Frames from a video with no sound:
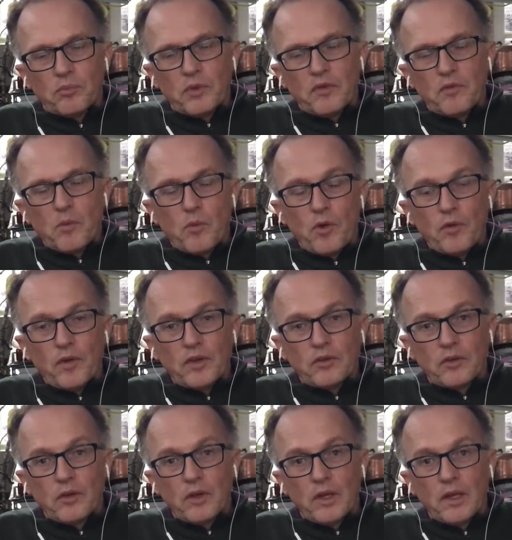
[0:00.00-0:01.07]
even more
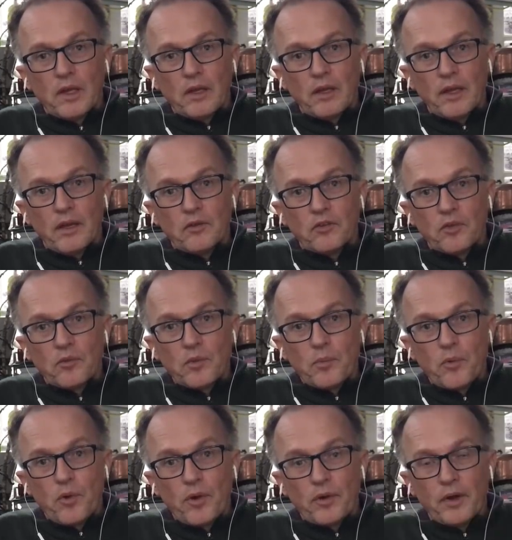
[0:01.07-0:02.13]
recently a Lancet
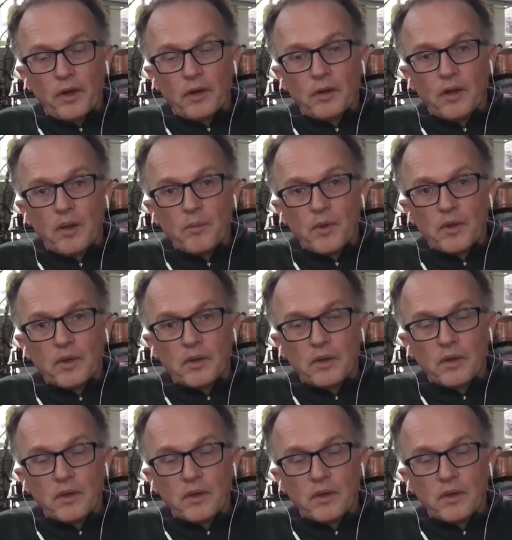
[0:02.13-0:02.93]
report on climate